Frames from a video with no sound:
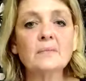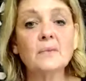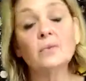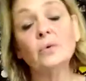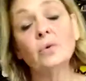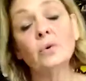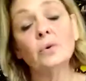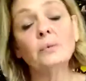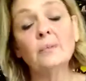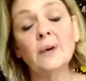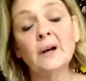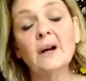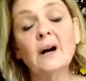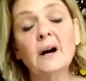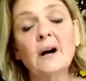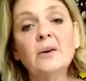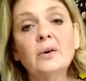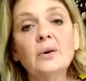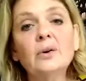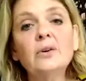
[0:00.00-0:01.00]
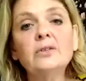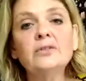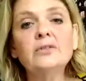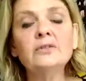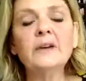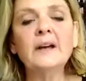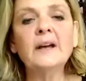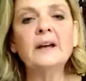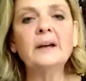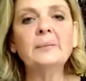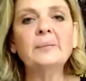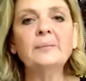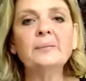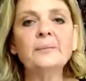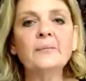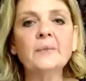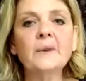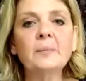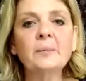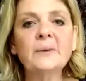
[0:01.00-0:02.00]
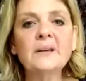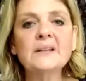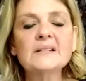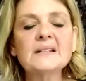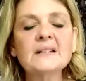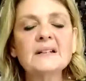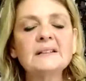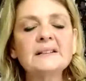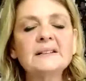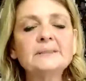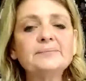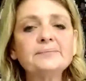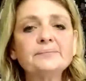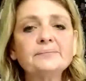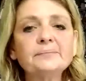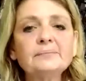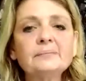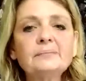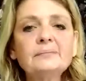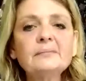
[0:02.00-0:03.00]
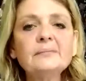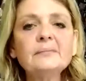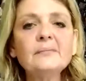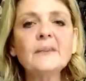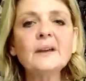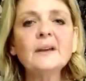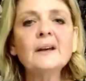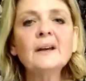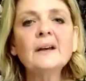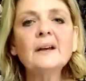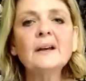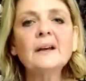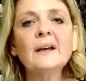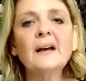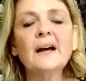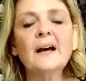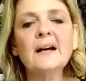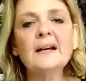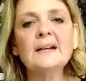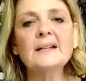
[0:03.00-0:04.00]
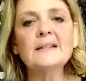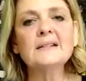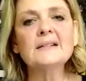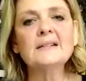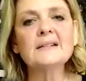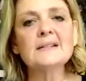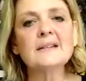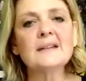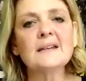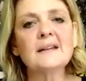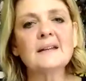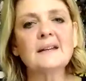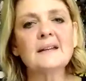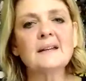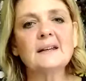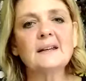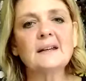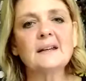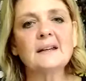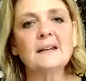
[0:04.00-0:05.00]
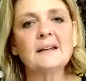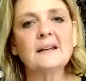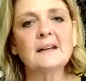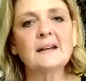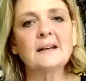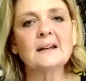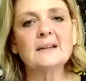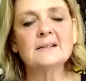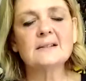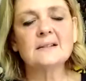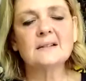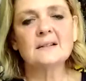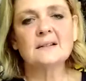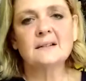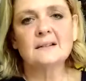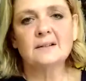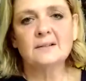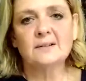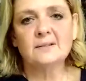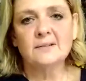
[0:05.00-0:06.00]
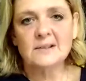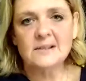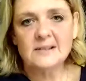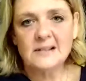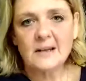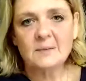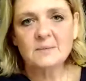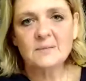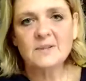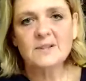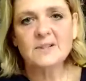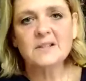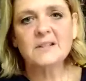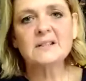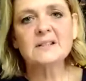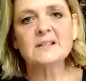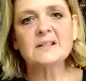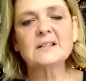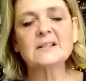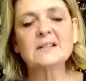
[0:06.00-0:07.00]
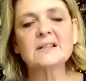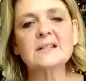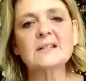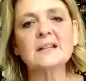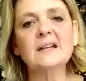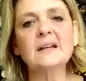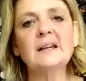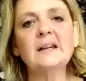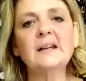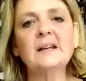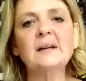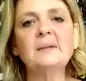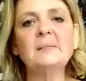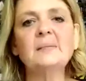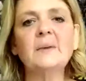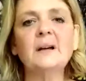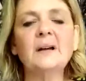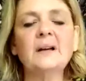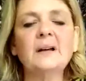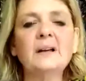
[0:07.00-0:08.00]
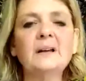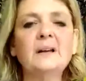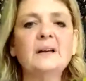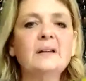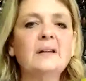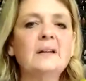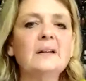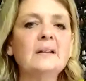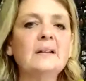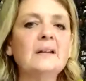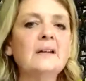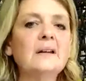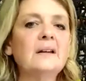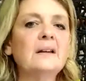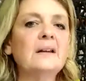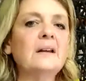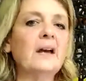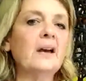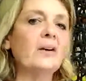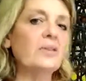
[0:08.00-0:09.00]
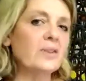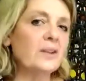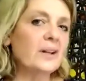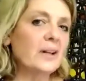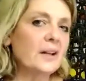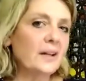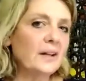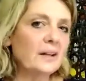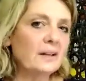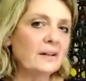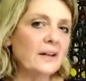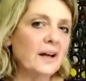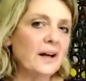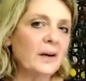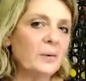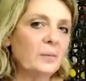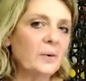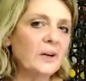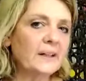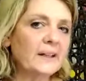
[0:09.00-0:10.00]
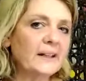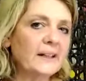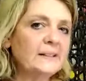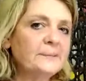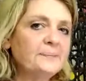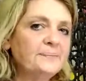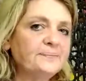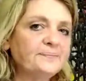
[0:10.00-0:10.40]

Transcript: wrote my car off, basically. And as a receptionist in the health clinic that I work in,